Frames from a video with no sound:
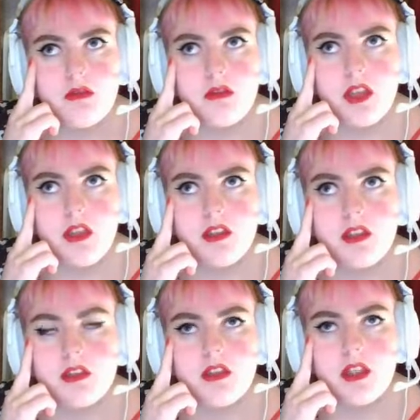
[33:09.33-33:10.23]

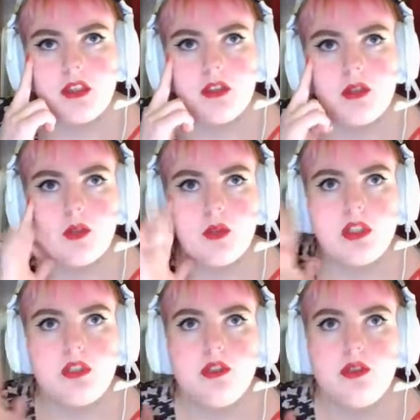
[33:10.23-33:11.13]
and I know
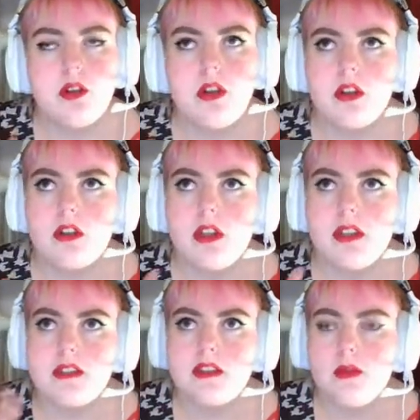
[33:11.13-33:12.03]
when you are
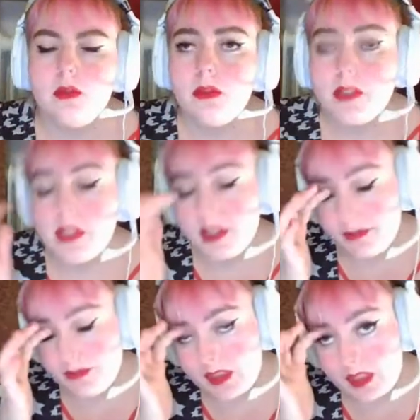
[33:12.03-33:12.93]
at schools
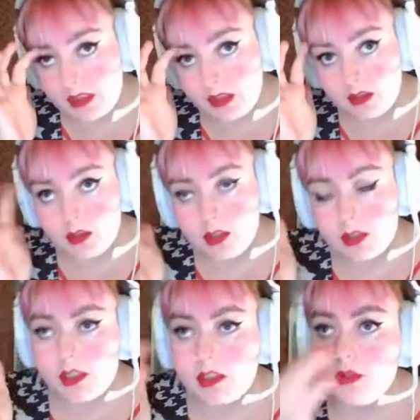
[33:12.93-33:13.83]
and
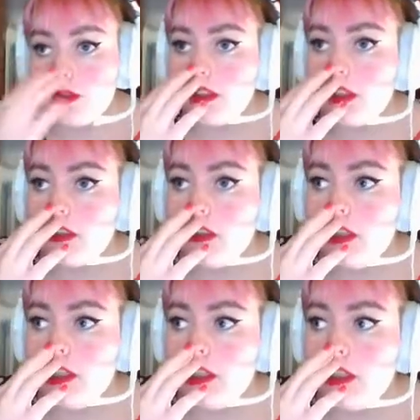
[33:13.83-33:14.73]
talking to the
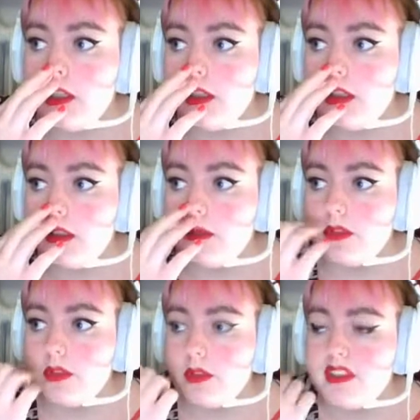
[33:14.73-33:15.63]

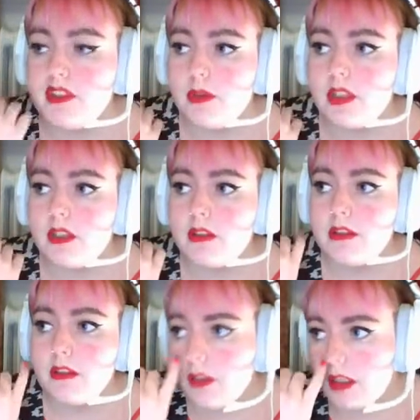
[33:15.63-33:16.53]

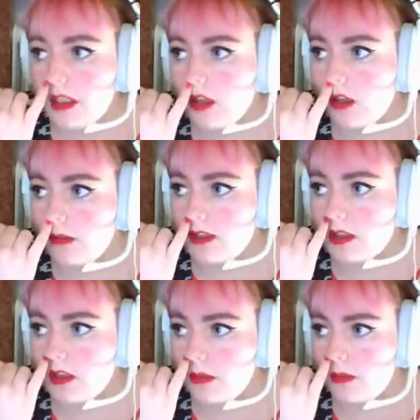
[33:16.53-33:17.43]
students, they often
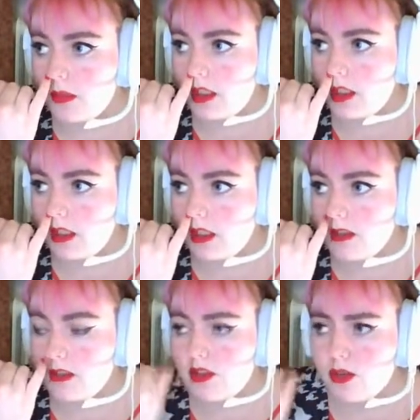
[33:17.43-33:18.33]
come and
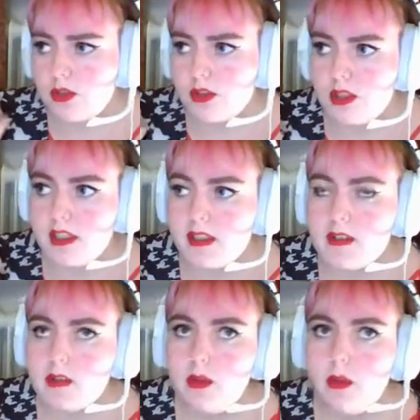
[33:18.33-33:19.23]

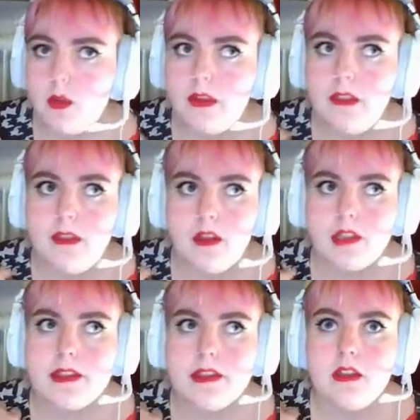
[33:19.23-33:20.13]
socialize with
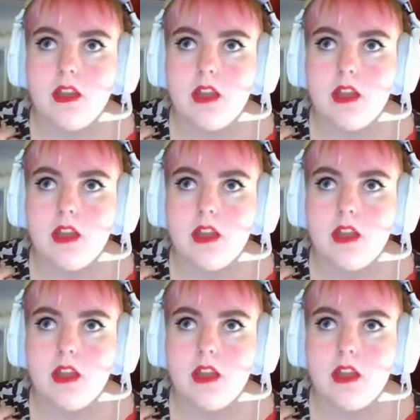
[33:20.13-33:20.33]
us